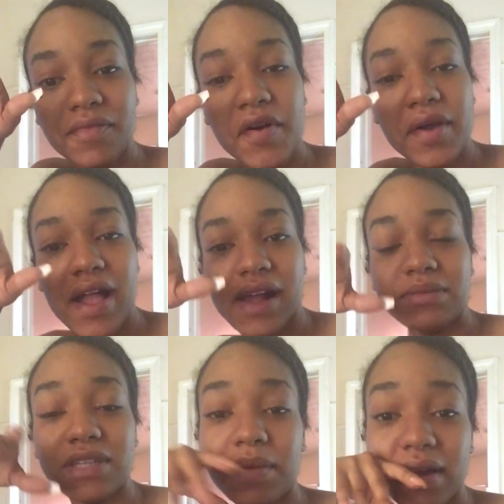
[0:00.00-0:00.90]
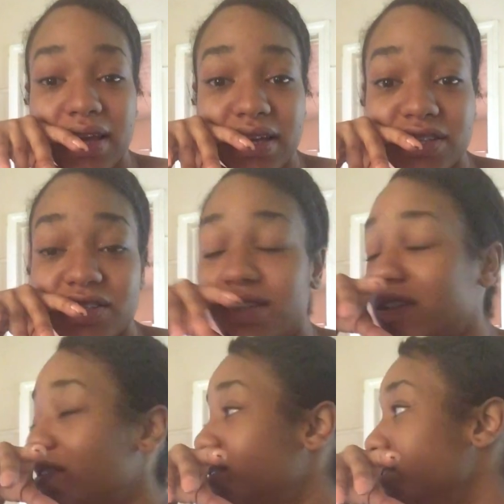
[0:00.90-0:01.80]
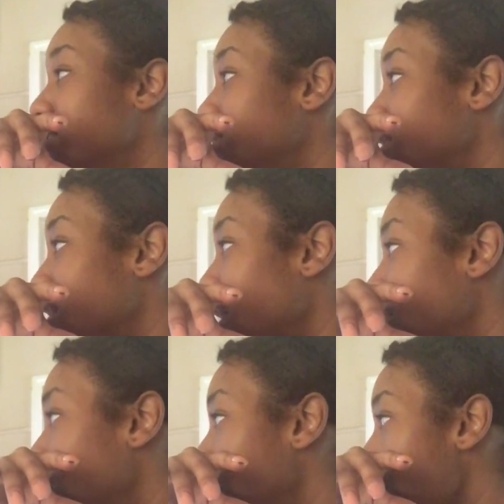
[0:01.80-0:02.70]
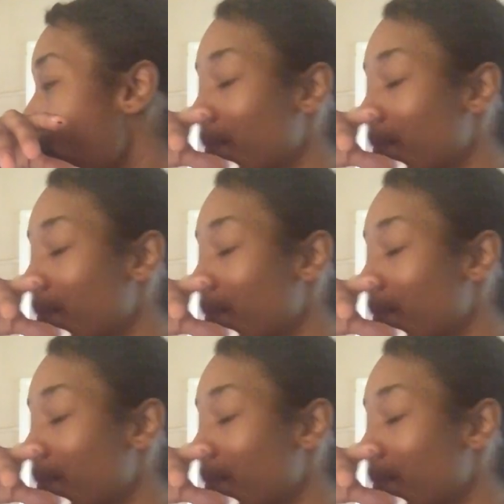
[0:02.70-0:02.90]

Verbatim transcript: Okay, me and my kids literally just got up.